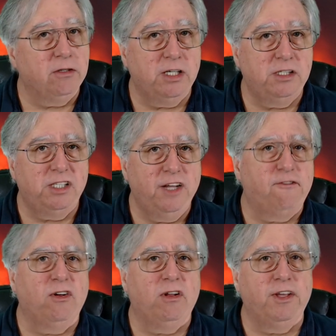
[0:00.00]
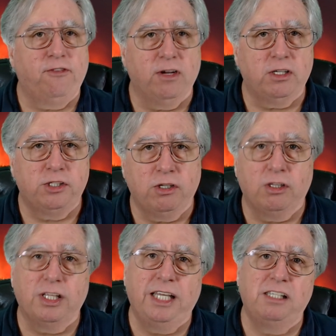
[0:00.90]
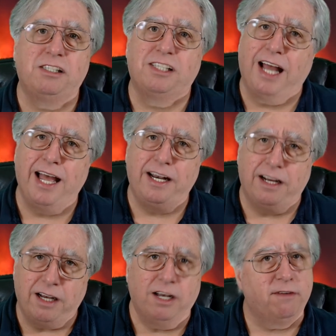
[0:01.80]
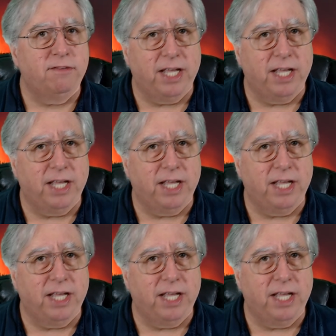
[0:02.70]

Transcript: Digi fully functional inside of